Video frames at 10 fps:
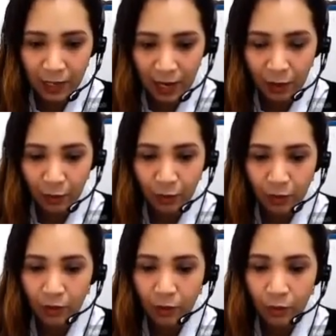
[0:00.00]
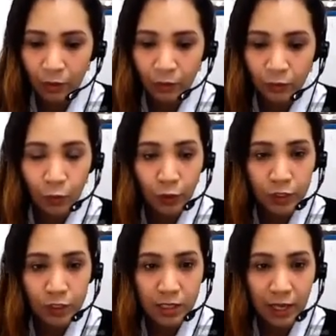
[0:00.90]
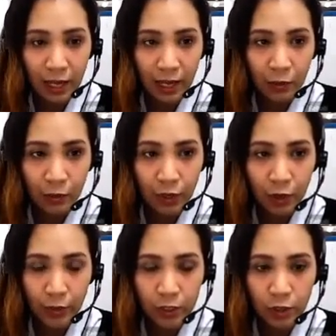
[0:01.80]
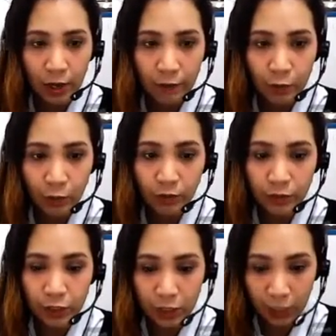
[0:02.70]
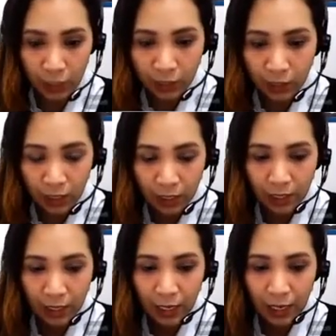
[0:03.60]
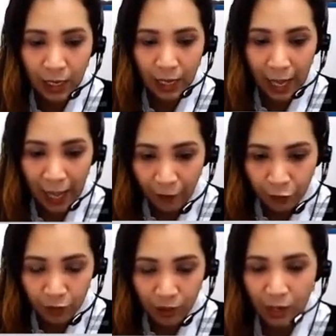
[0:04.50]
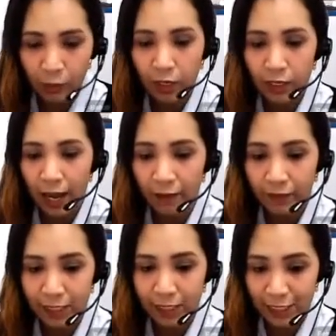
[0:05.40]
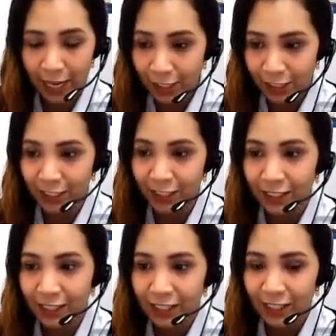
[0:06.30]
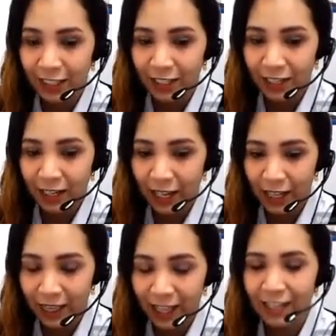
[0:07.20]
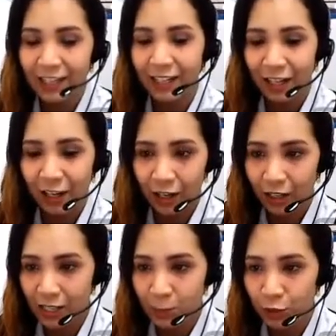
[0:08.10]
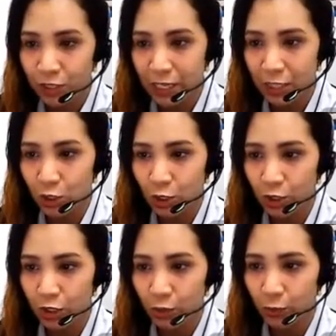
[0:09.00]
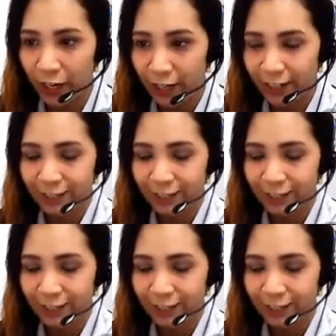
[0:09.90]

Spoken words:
Now, for today, we're going to have your revision. After that, we're going to have a dictation. And then let's proceed to your new work.